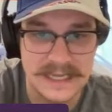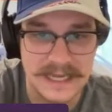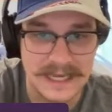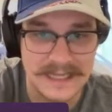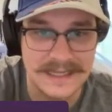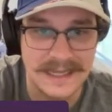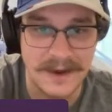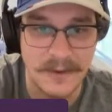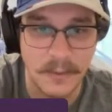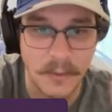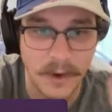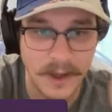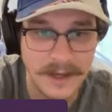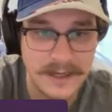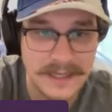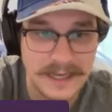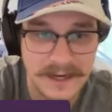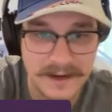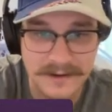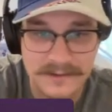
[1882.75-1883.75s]
He had that
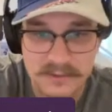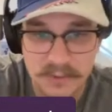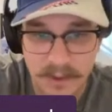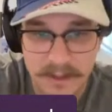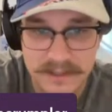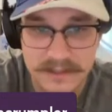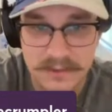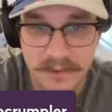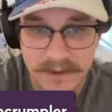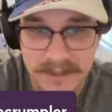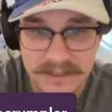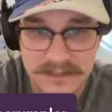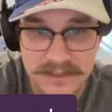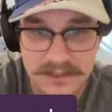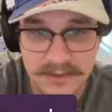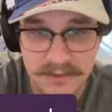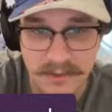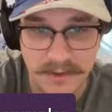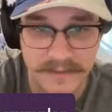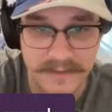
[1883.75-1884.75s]
1 year in
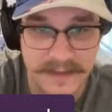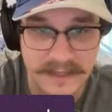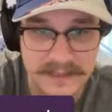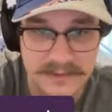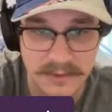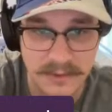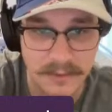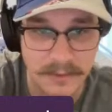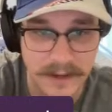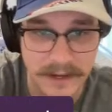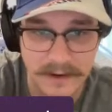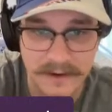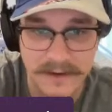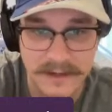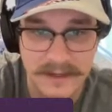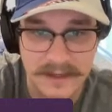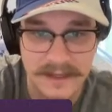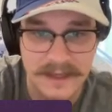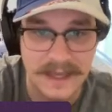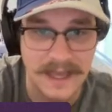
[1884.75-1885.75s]
2022 where things were weird.